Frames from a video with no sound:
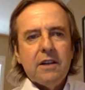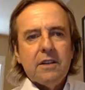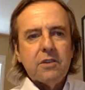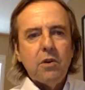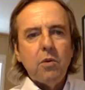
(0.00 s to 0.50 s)

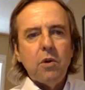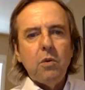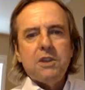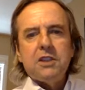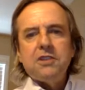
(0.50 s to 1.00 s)
So
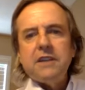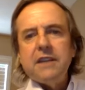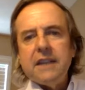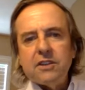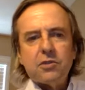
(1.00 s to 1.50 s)
what do you see in
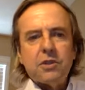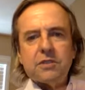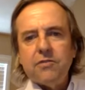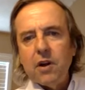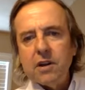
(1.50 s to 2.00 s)
the industry
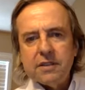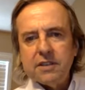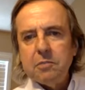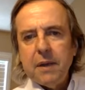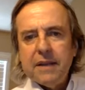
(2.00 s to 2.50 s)
as far as
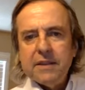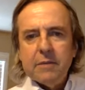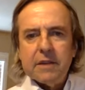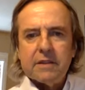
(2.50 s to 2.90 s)
this pandemic?